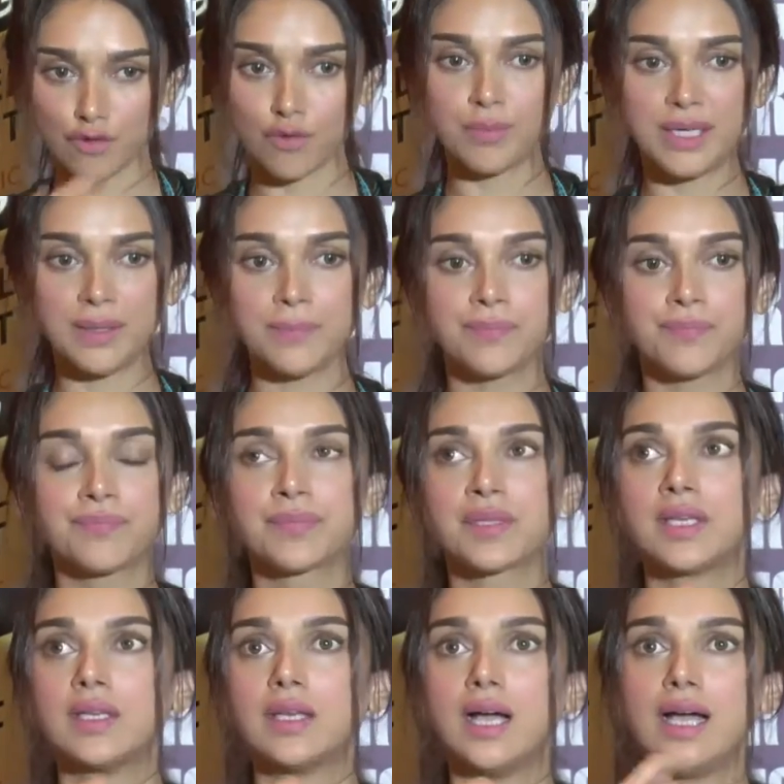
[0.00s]
For me?
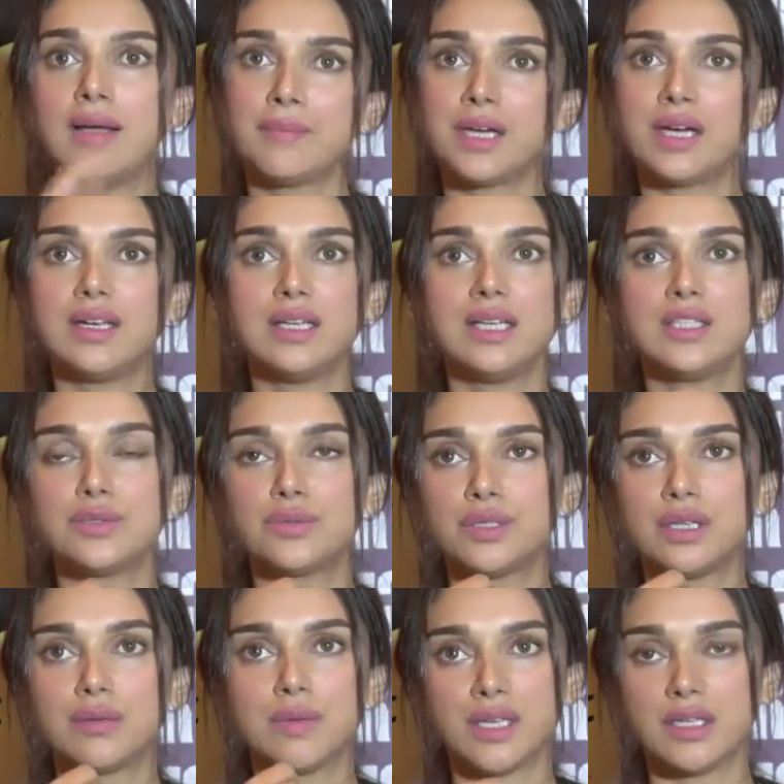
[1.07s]
I'm currently
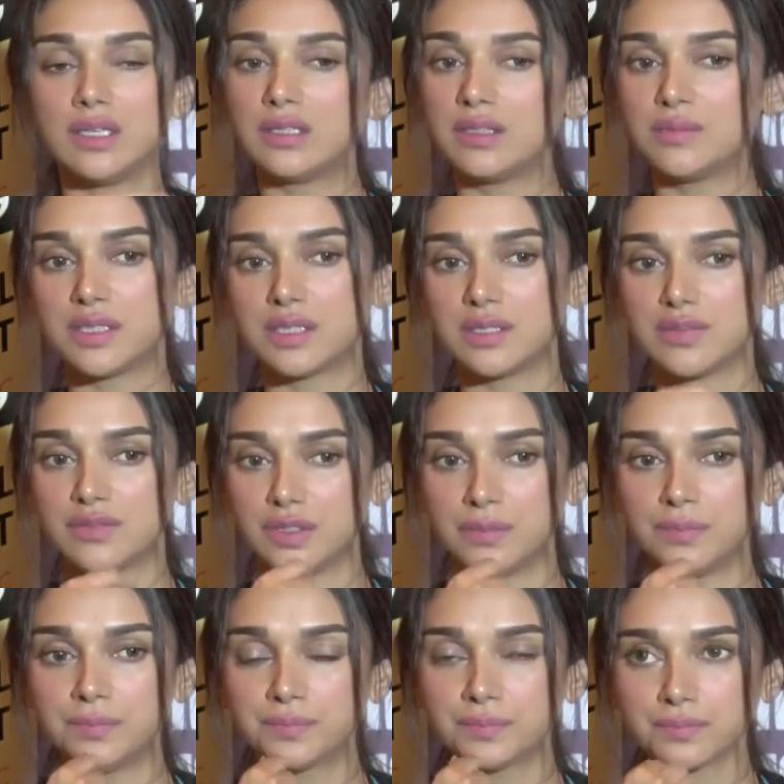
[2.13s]
shooting Mani Ratnam Sir's
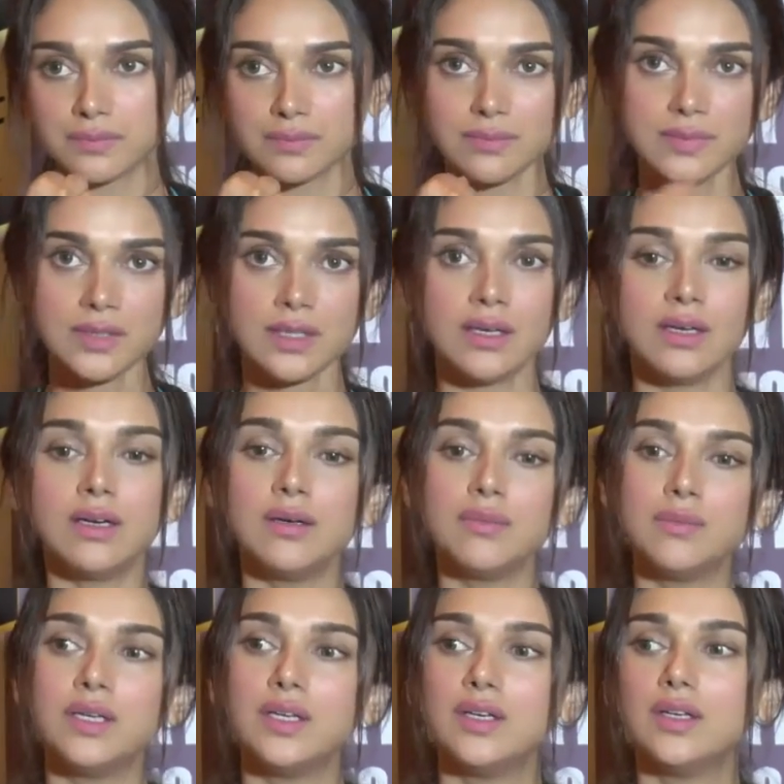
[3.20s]
film.
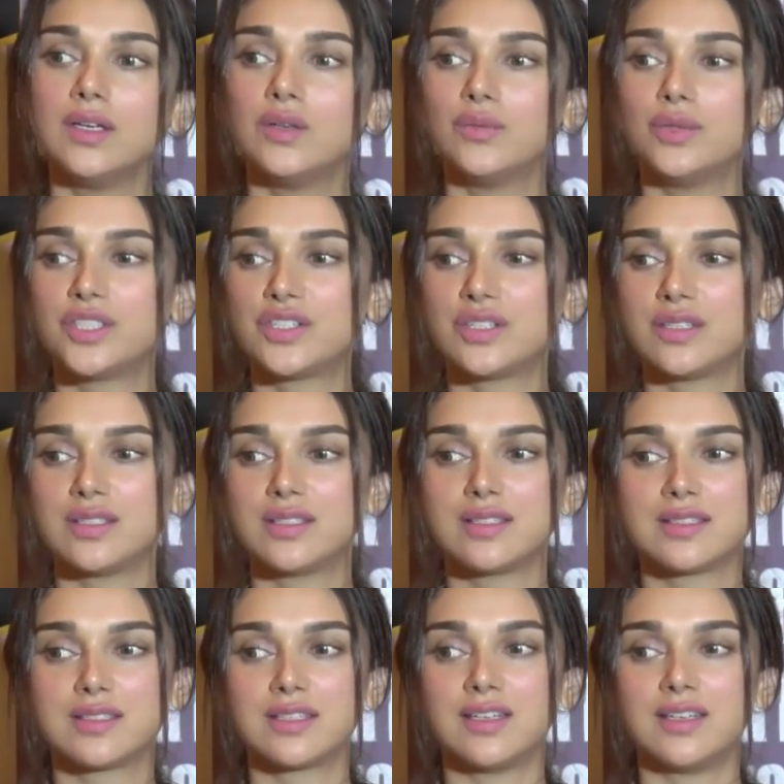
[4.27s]
Which
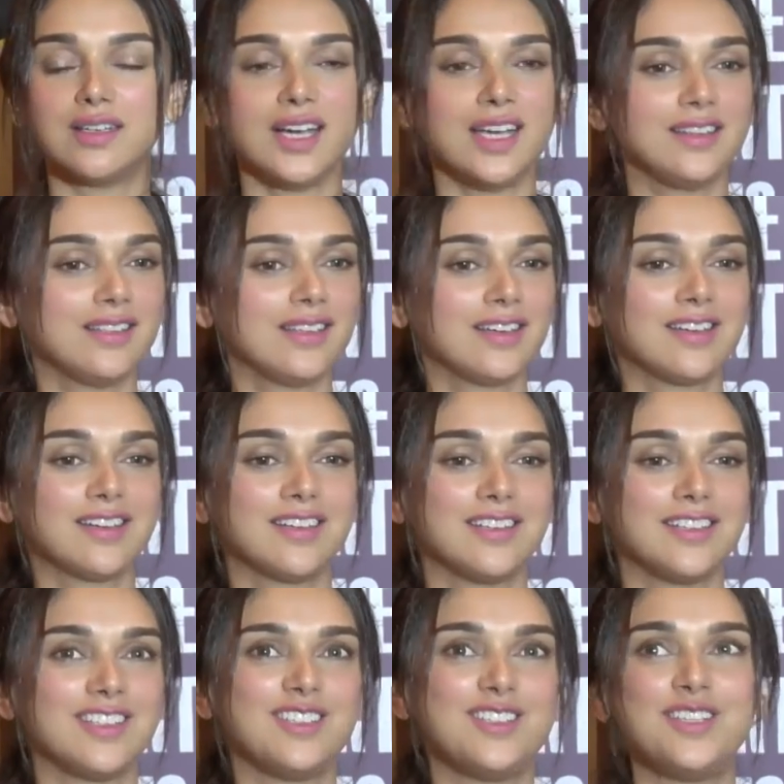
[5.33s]
is, I think,
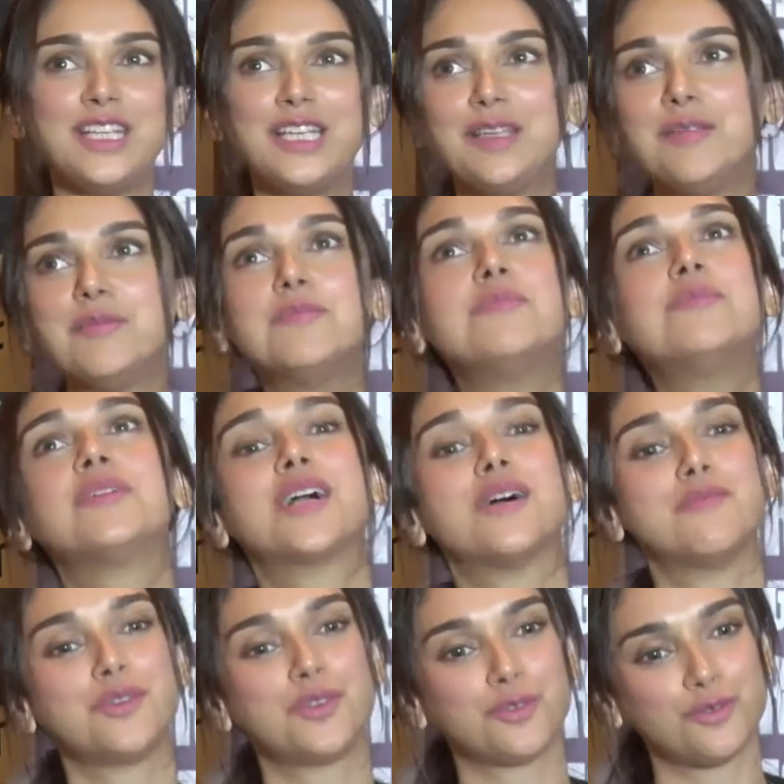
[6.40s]
a dream
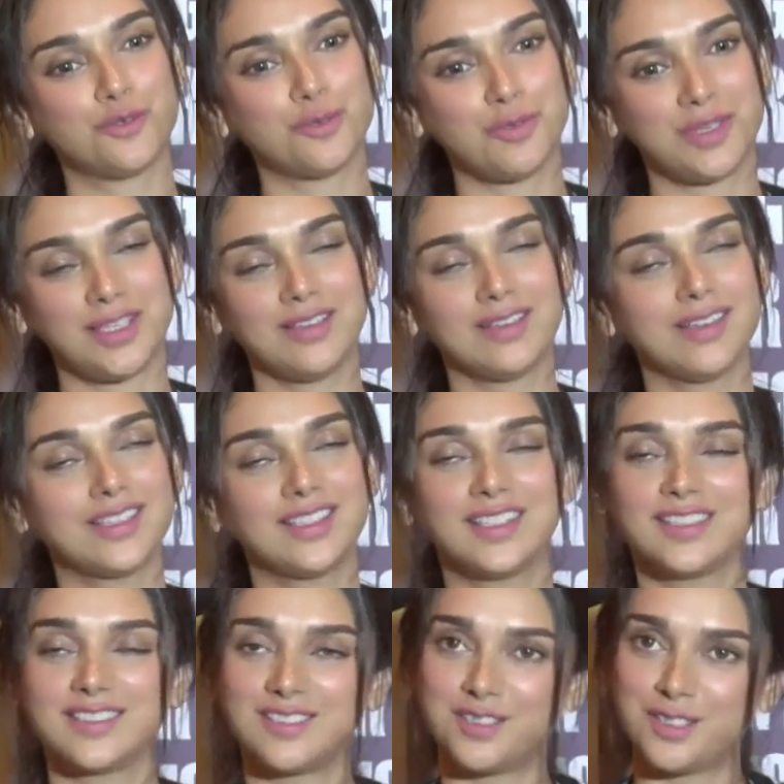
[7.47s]
come true for me. I
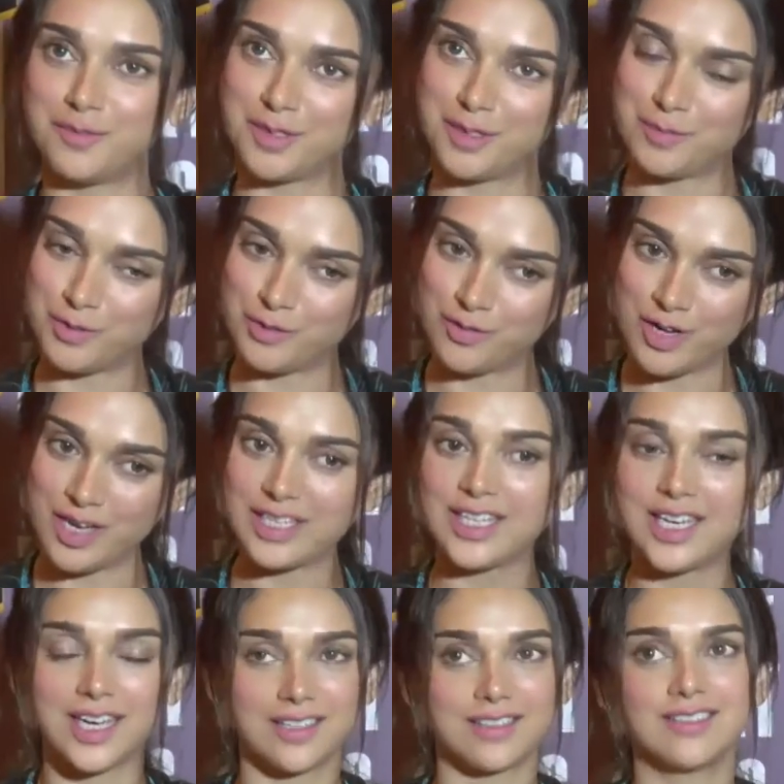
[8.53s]
think it's a dream come true for
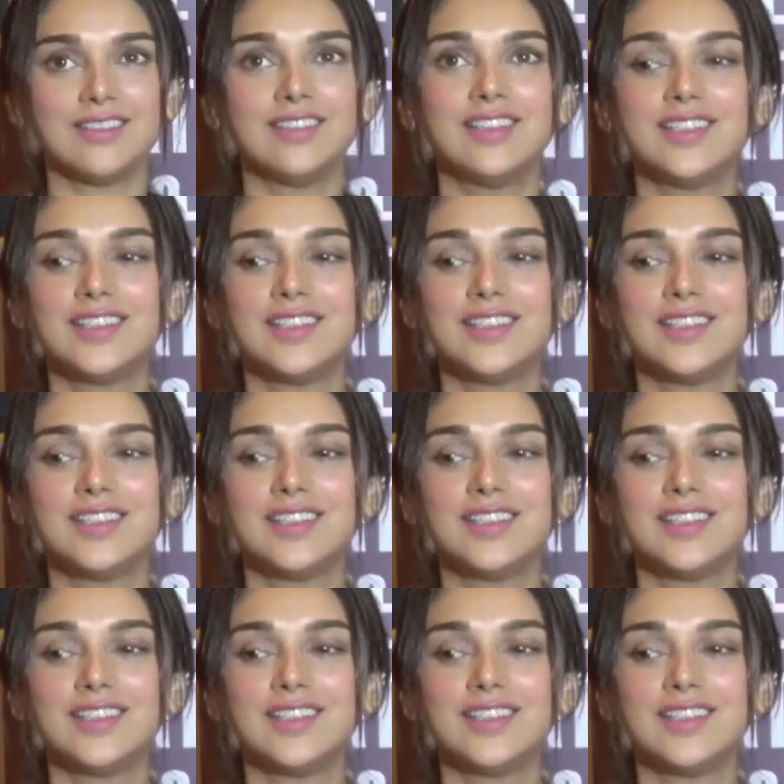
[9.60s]
any actor.